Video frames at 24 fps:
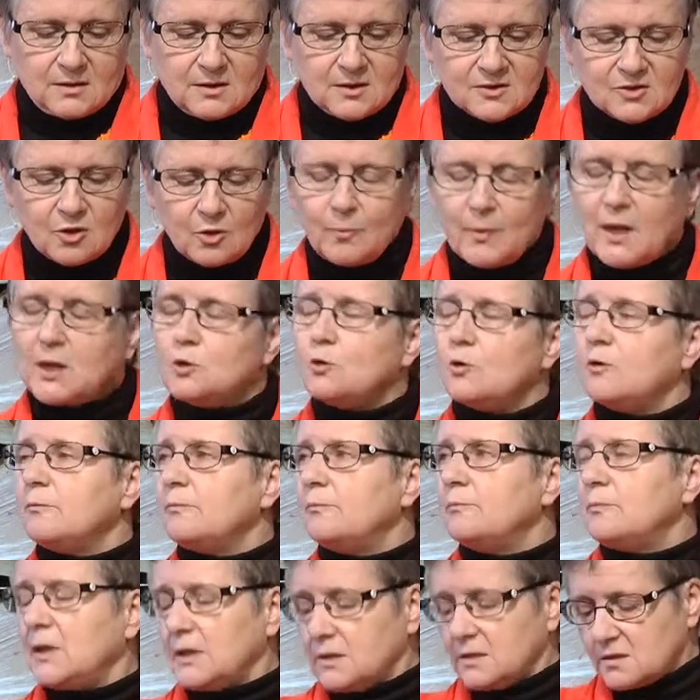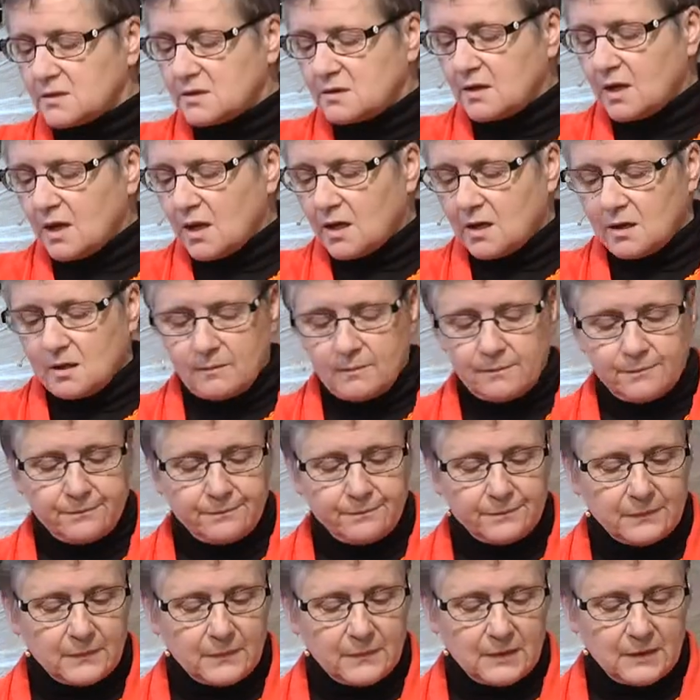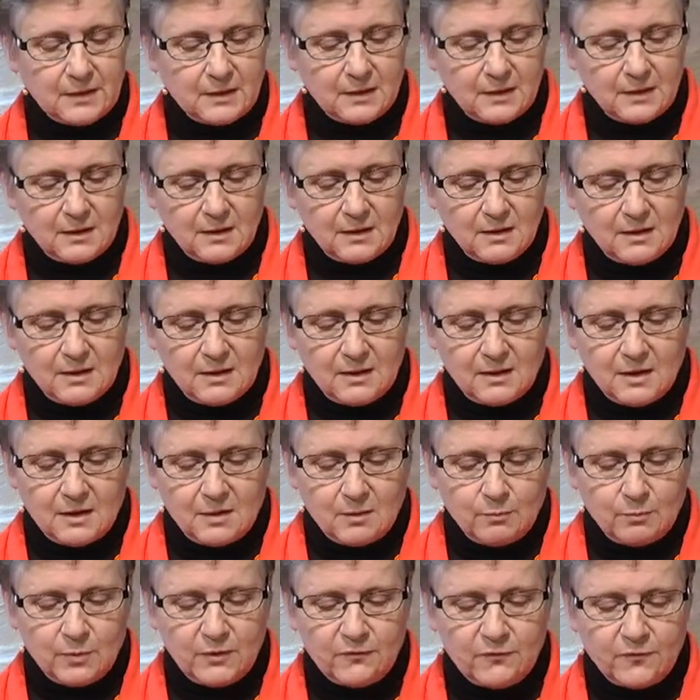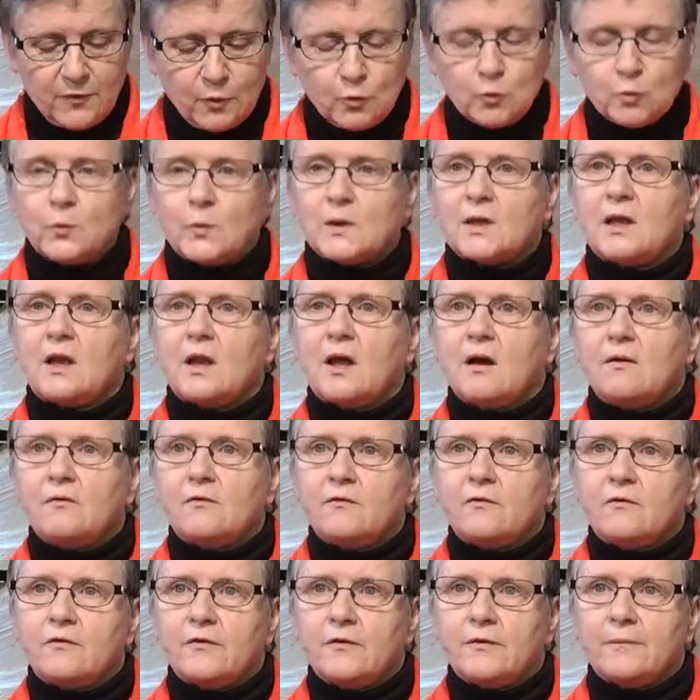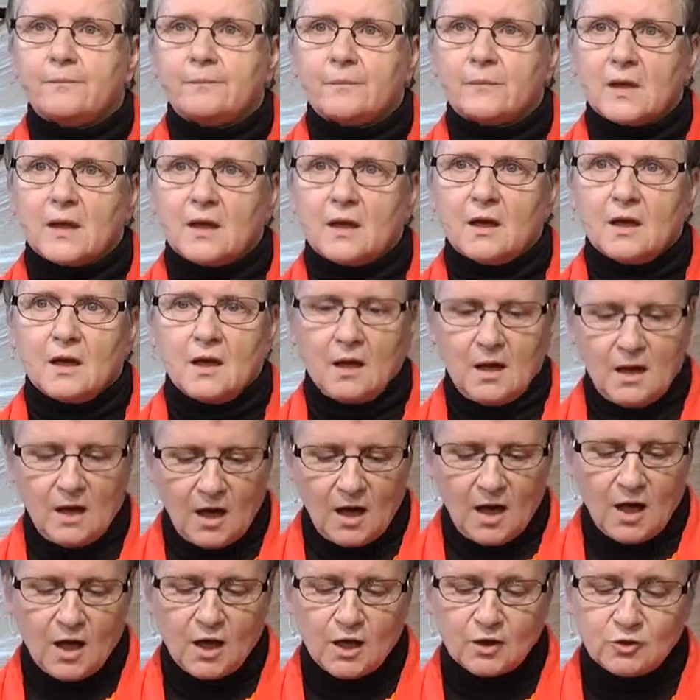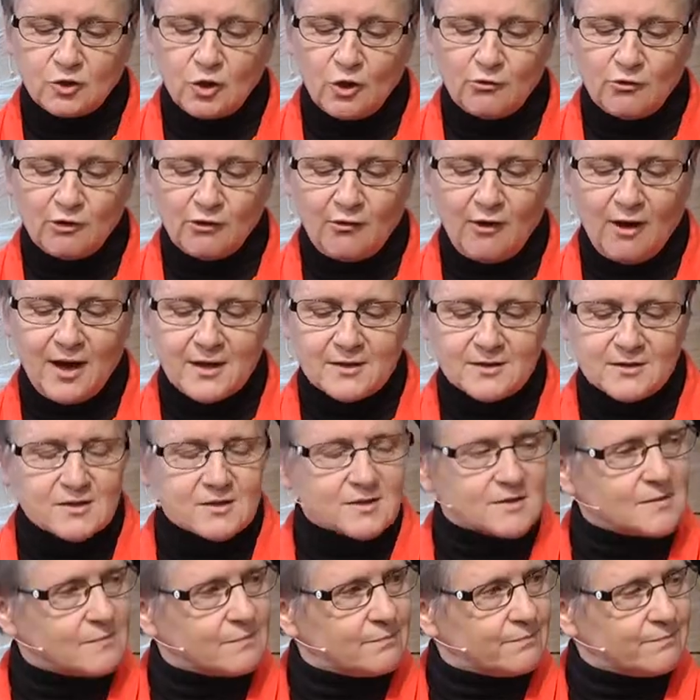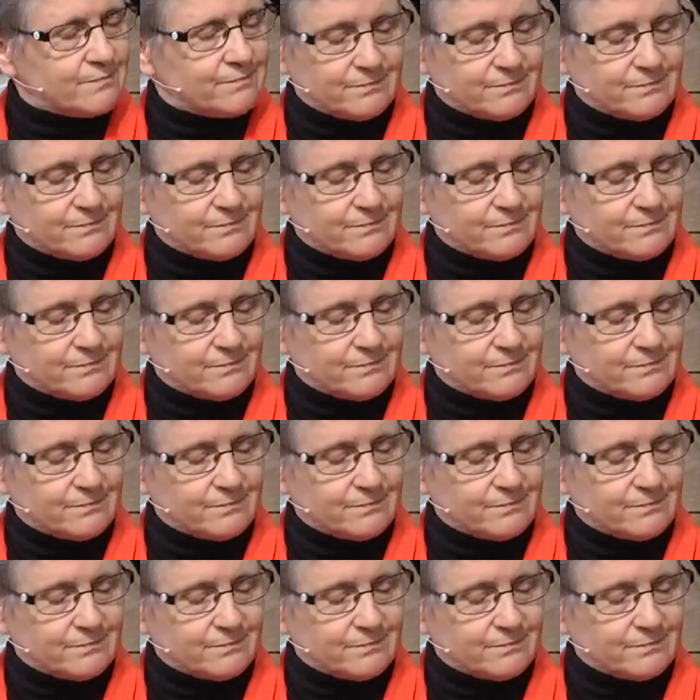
So may your Mother's Day be filled with love and no regrets.